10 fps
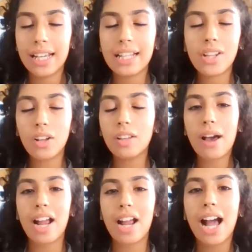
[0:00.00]
It's all
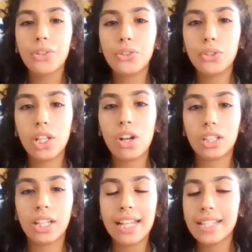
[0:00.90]
about how you
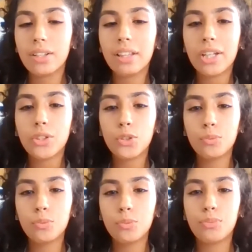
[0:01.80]
look. It's all about
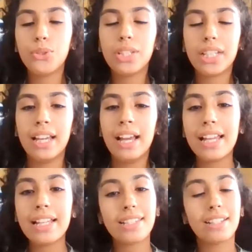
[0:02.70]
your beauty.
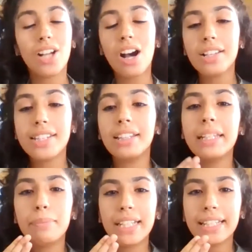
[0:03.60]
It's
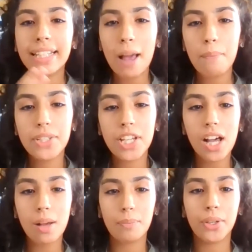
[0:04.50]
constantly being kept
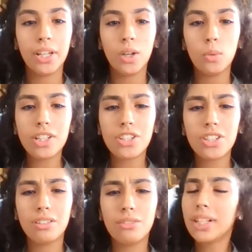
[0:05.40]
up,
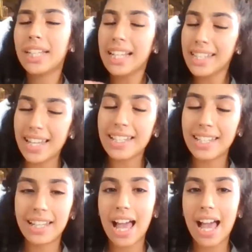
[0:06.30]
which for
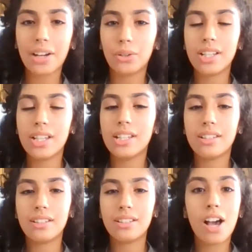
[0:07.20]
consentant adults
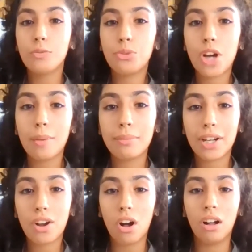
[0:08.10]
is not a
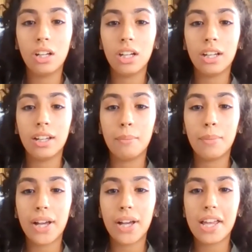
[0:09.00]
problem at all.
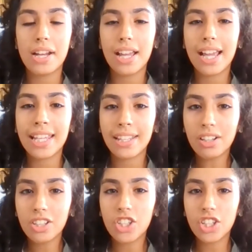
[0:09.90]
But a
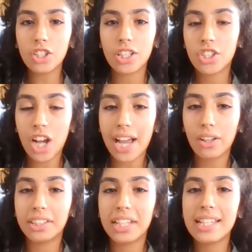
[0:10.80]
young
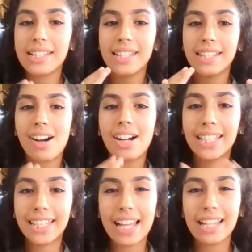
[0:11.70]
child is not
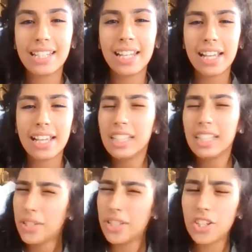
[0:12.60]
yet in the position.